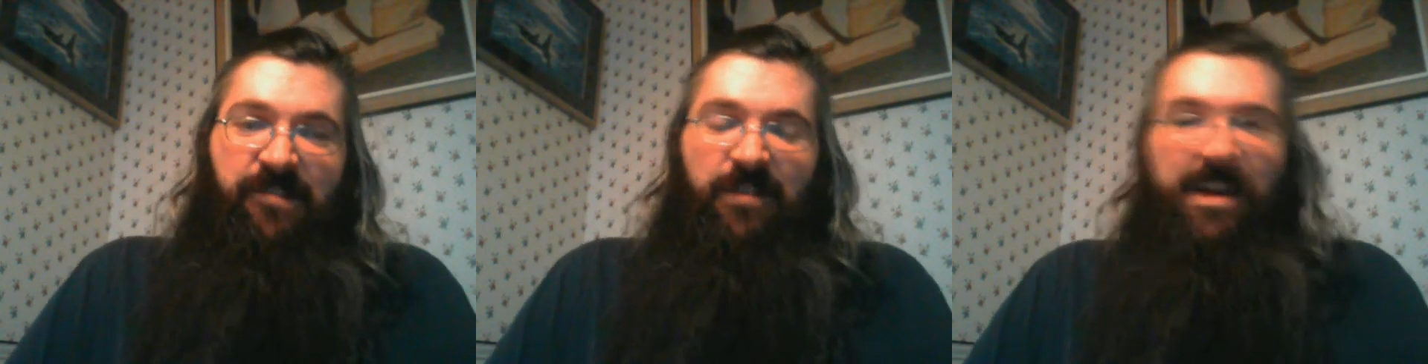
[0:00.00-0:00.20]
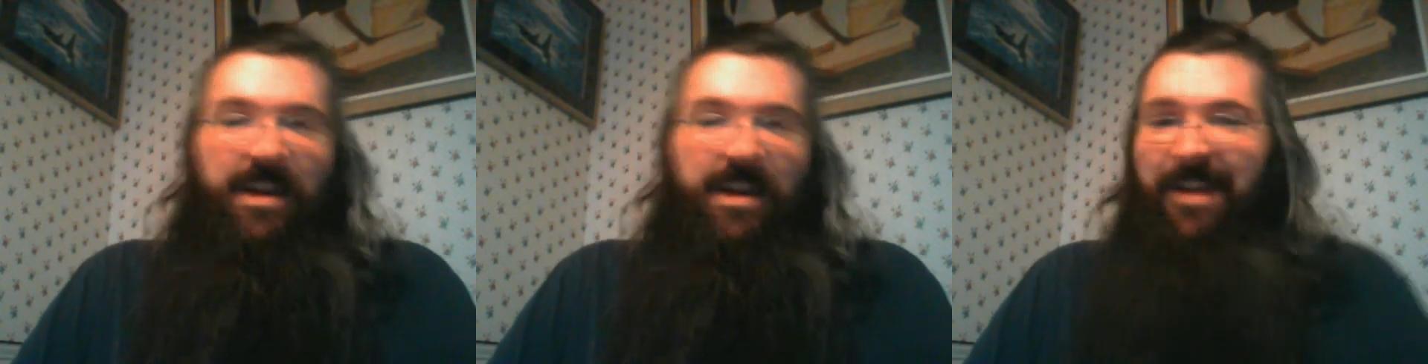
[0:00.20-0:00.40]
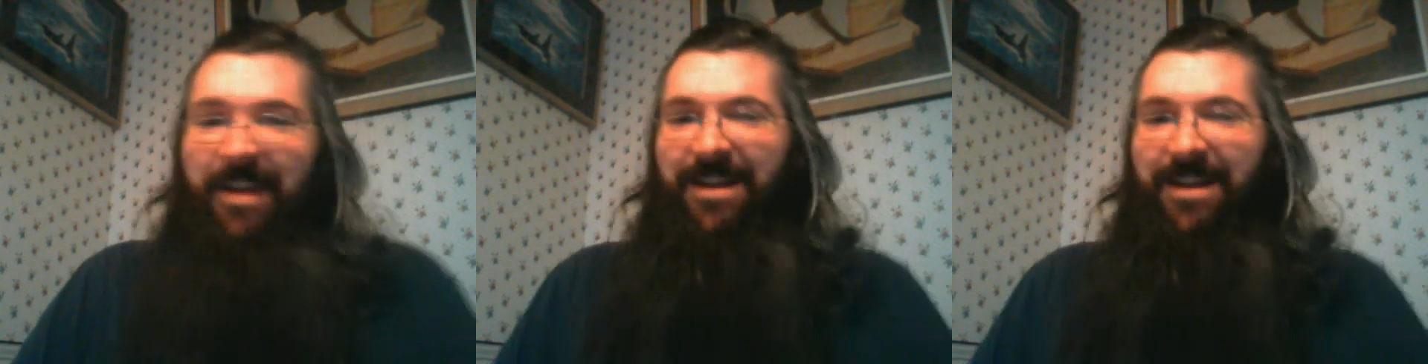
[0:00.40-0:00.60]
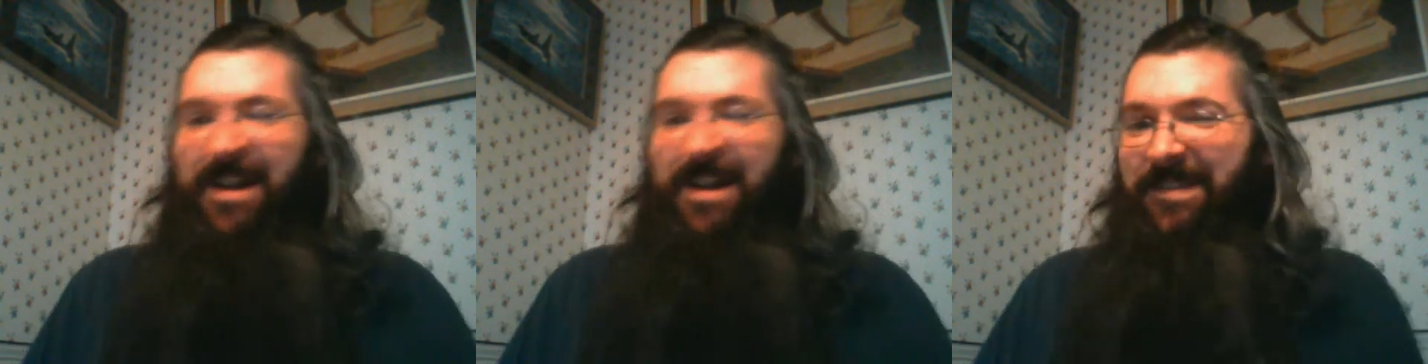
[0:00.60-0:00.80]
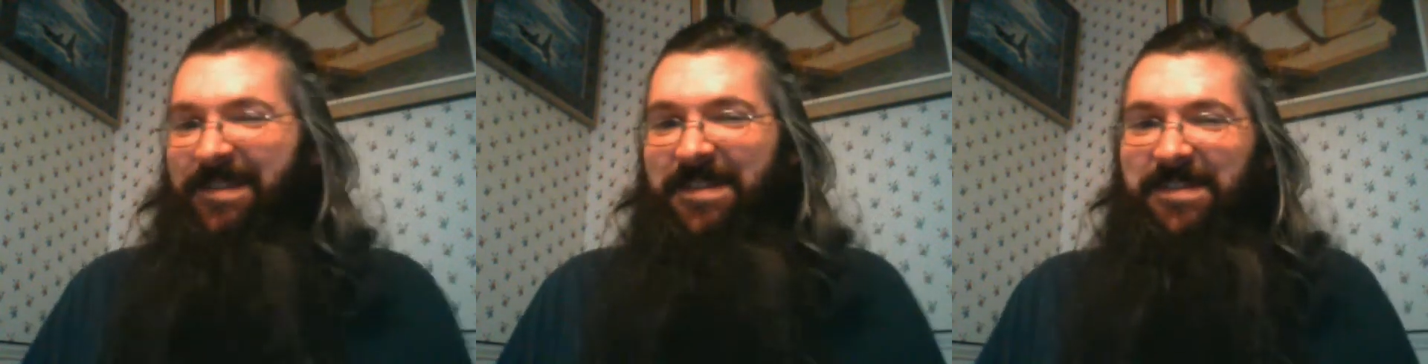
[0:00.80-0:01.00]
And not
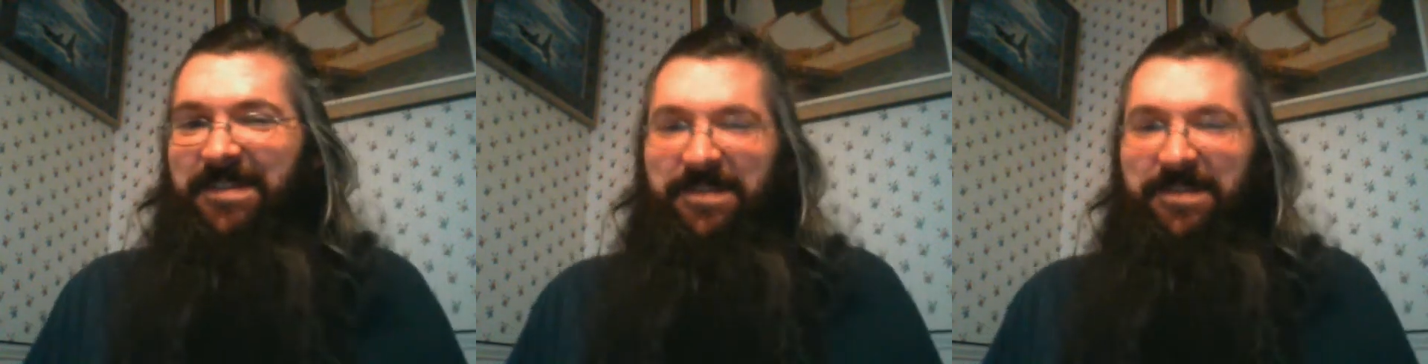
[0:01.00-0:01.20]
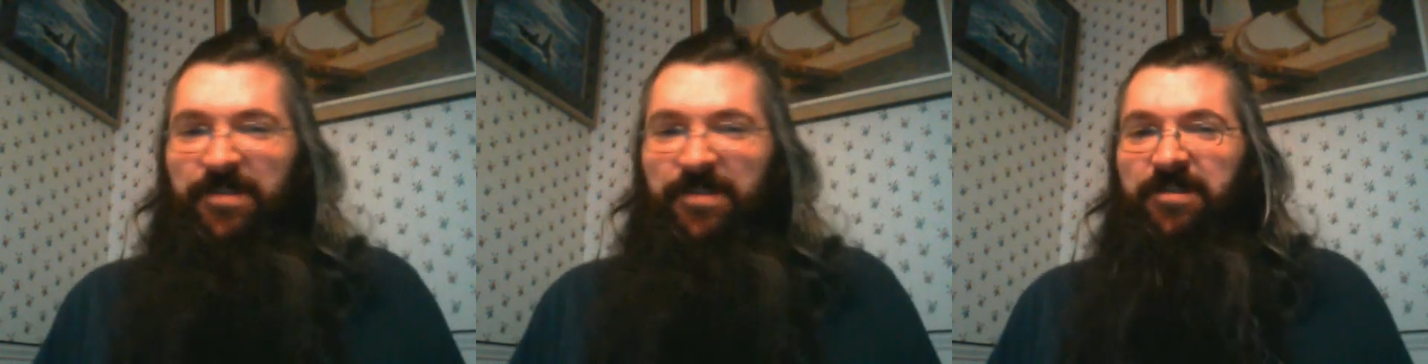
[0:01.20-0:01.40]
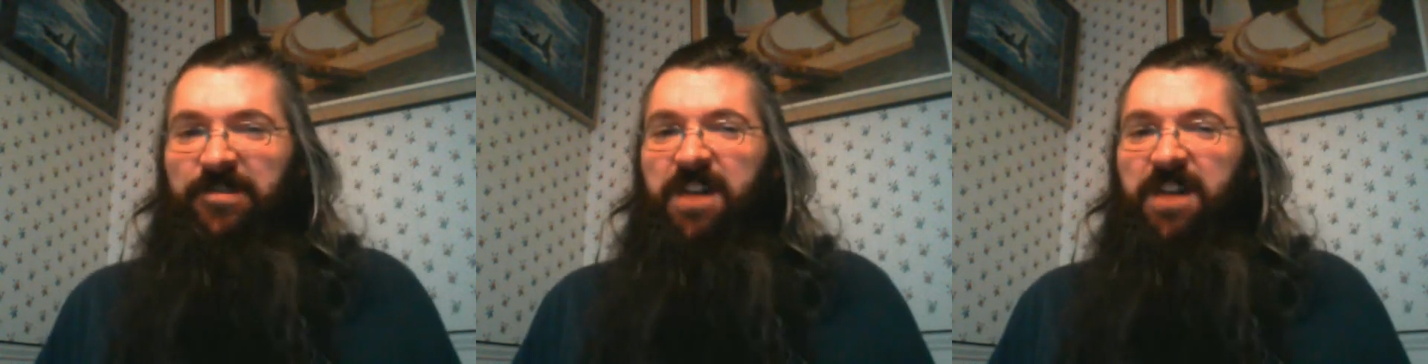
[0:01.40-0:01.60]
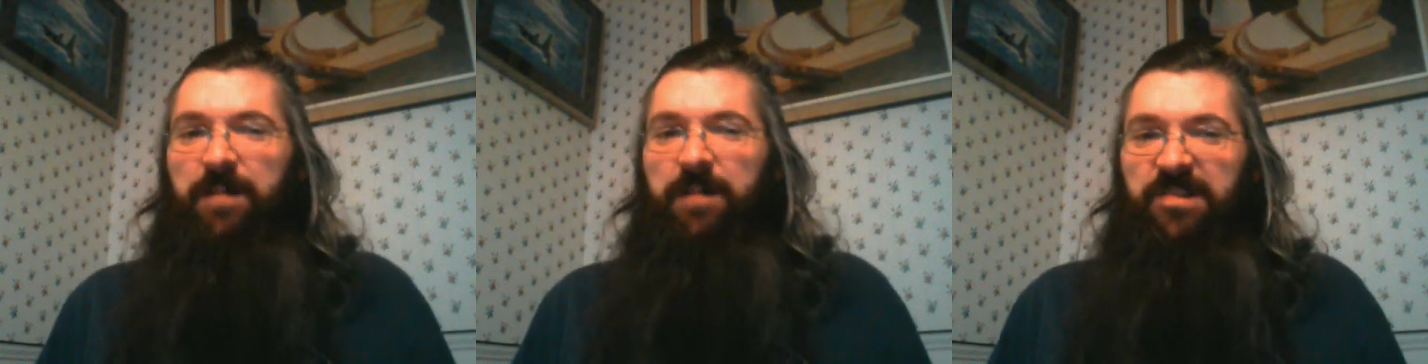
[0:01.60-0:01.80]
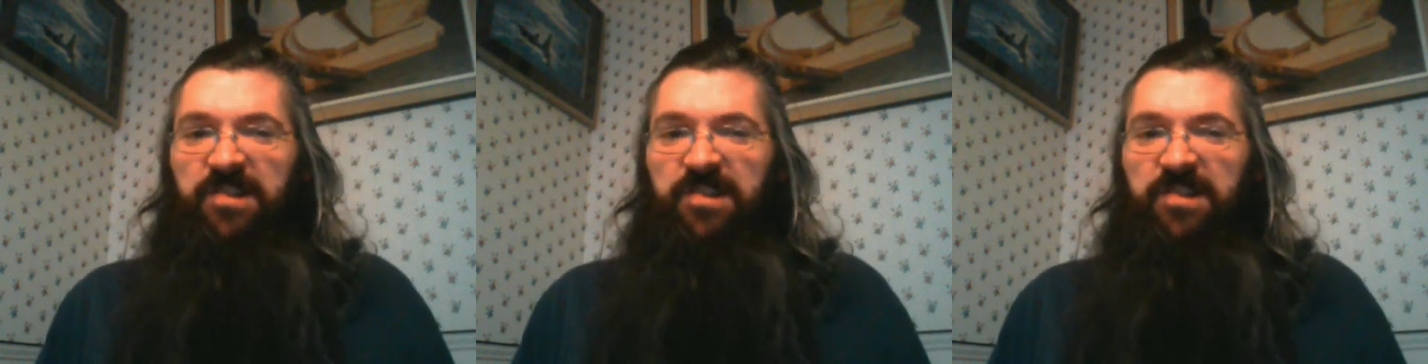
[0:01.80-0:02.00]
that this is an
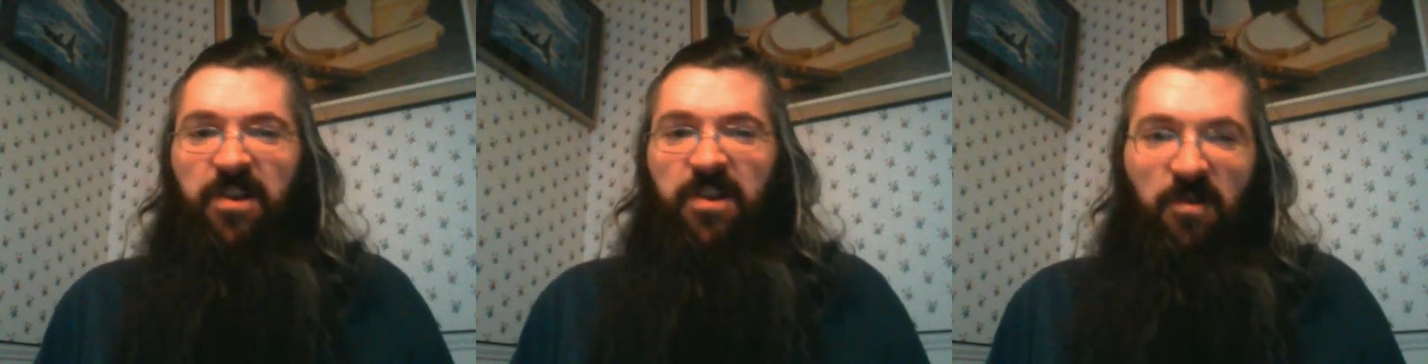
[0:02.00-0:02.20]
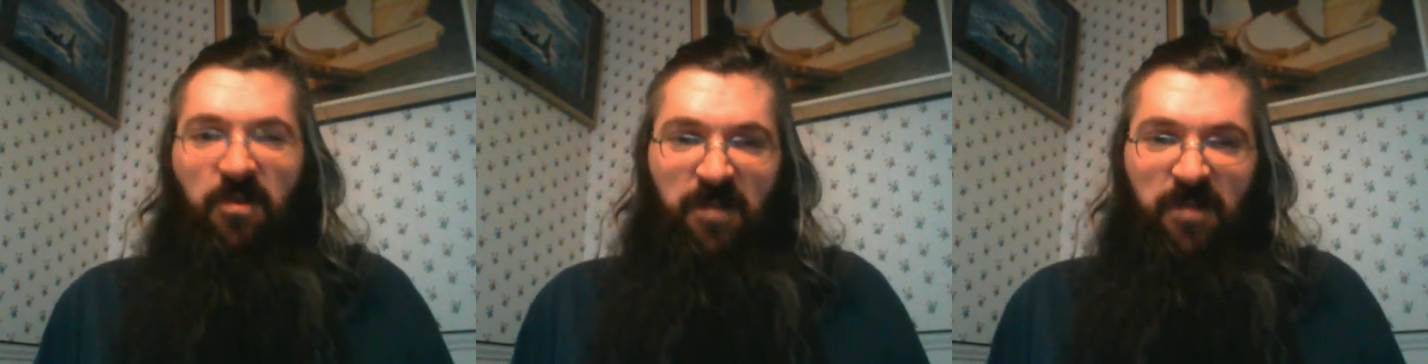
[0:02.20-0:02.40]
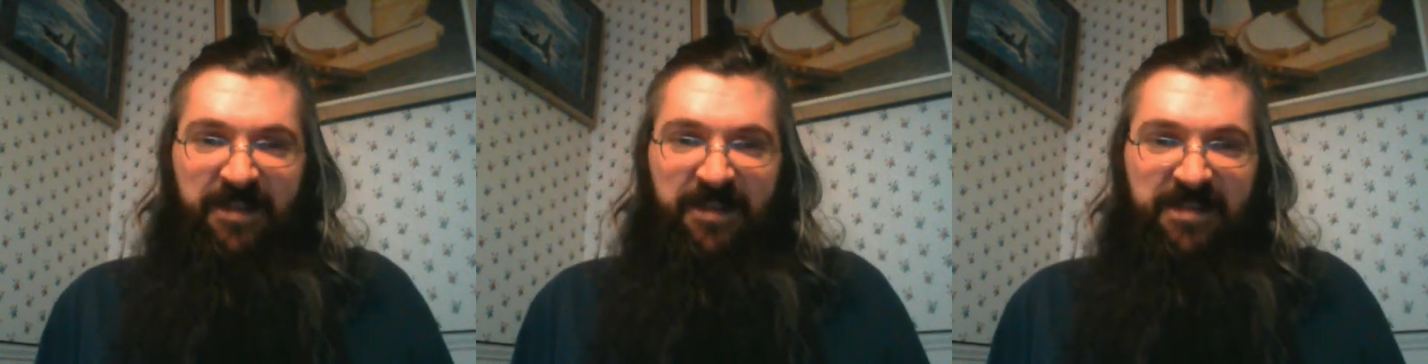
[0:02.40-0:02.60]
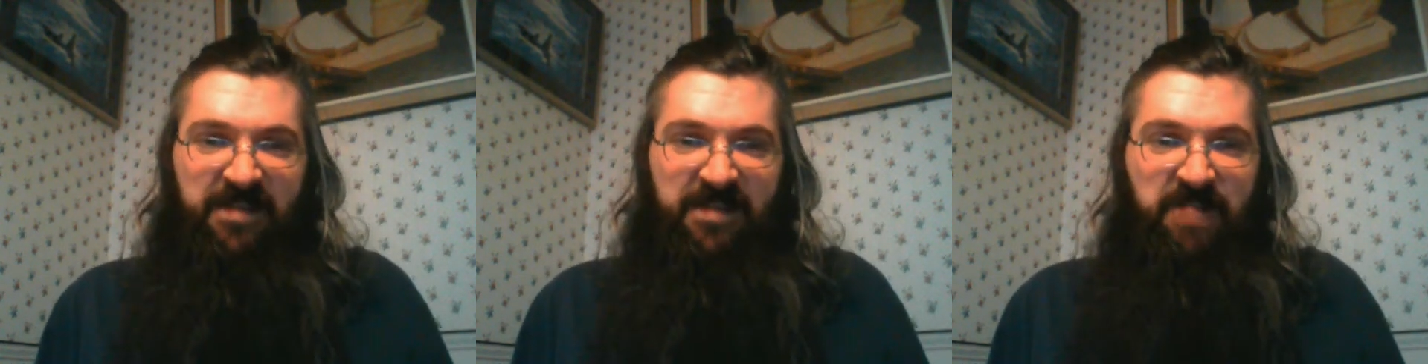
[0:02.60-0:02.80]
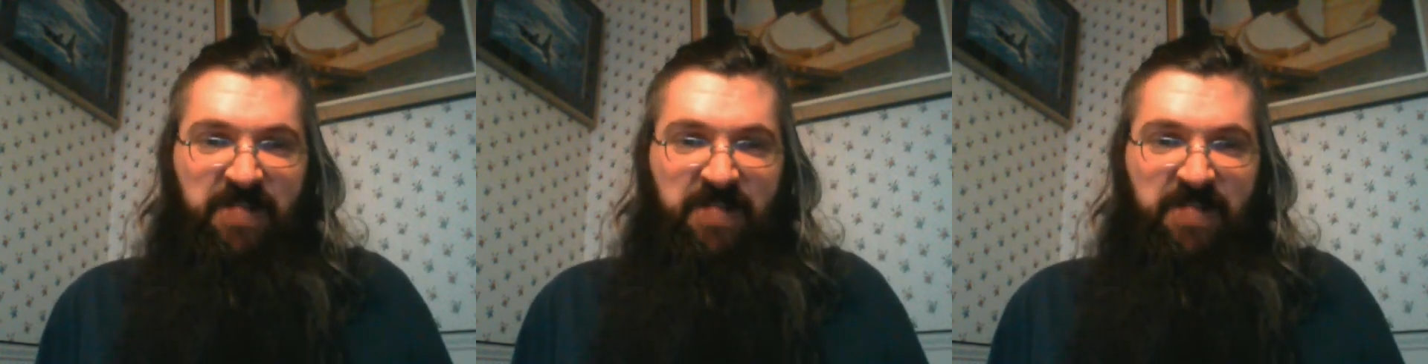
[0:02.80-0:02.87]
ergonomic chair or anything,